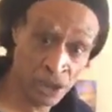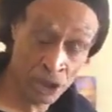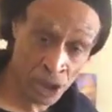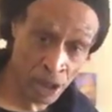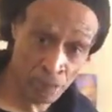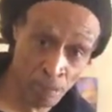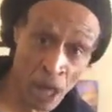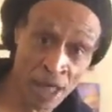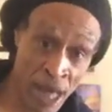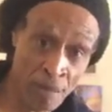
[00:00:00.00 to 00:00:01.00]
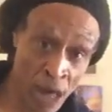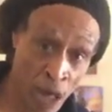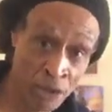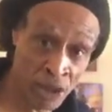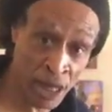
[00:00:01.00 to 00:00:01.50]
as my
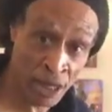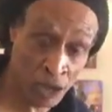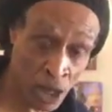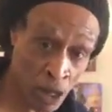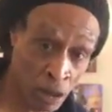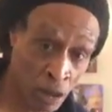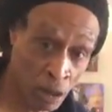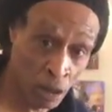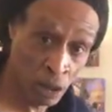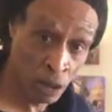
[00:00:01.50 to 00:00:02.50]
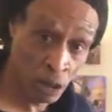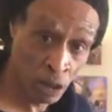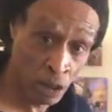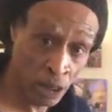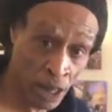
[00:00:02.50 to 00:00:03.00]
Yamaha DXR,
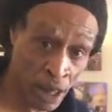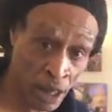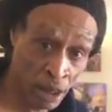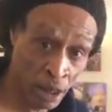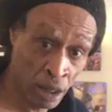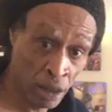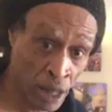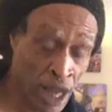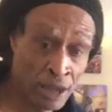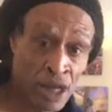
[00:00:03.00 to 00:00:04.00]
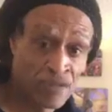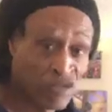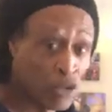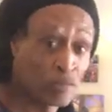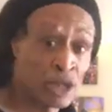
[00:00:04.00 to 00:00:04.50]
yeah,
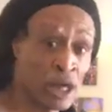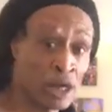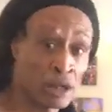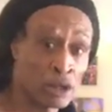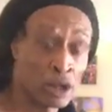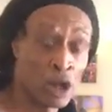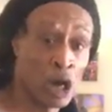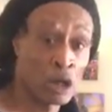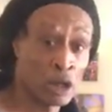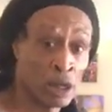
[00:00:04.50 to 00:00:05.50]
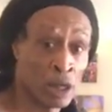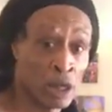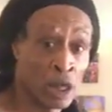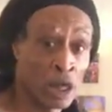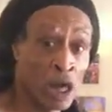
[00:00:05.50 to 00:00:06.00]
and then from there you go and
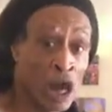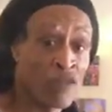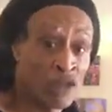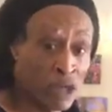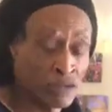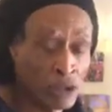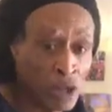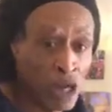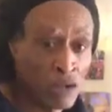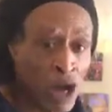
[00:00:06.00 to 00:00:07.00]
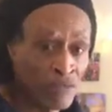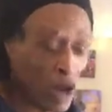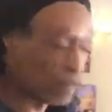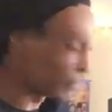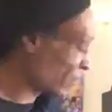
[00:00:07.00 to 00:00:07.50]
click.
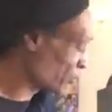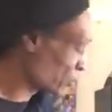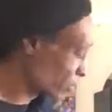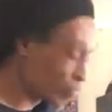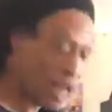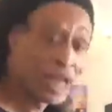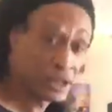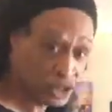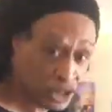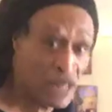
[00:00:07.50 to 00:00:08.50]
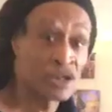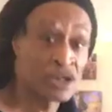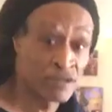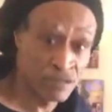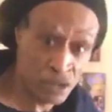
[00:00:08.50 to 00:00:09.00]
I've done some
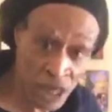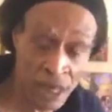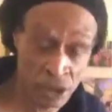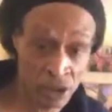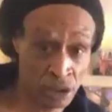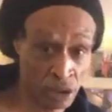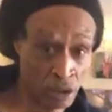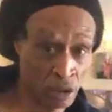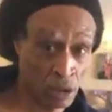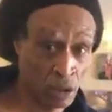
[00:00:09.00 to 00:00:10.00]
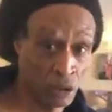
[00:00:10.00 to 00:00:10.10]
extensive tests